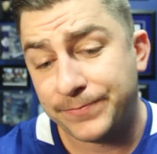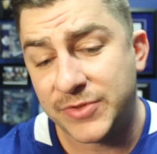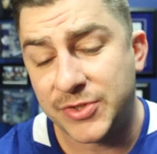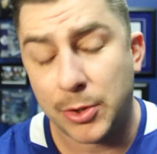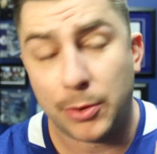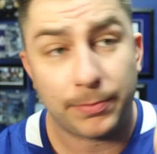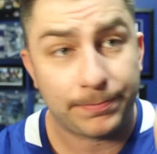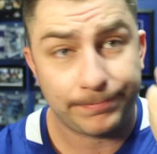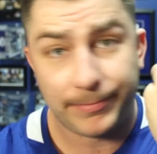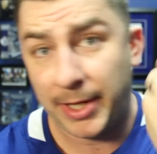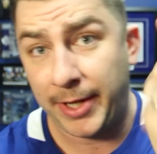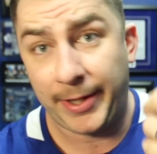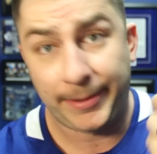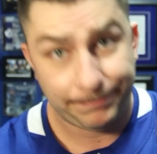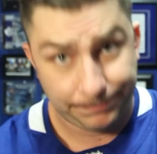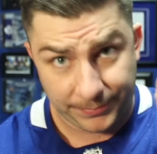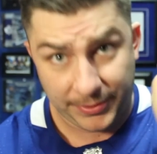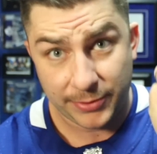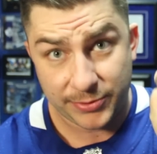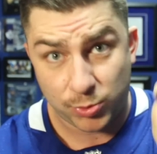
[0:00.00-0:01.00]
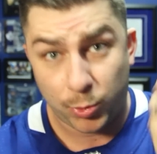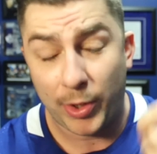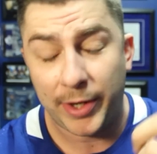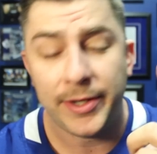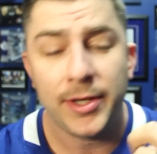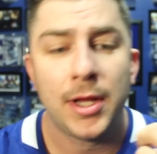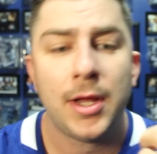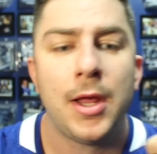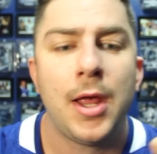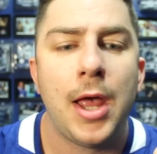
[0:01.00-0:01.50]
So uh, there's
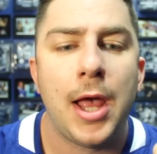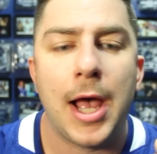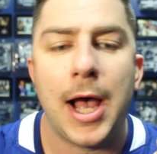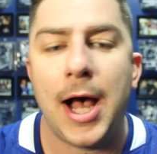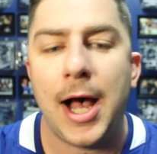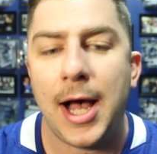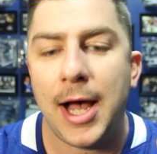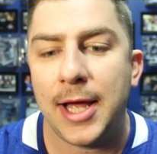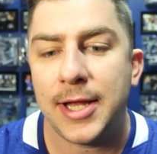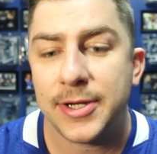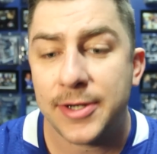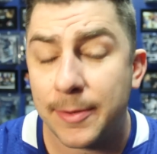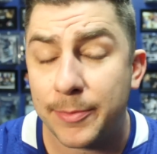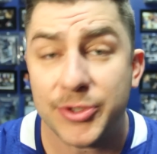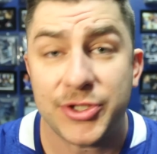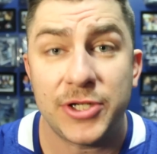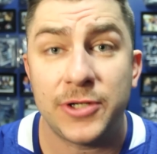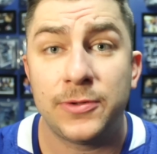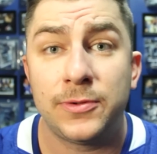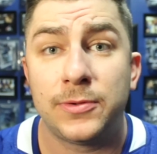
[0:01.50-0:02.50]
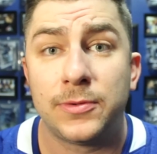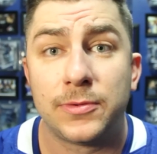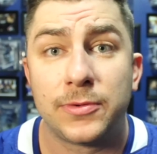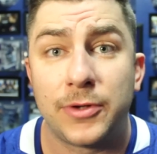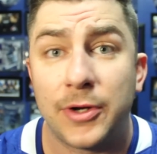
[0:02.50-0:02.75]
one. Uh, number two,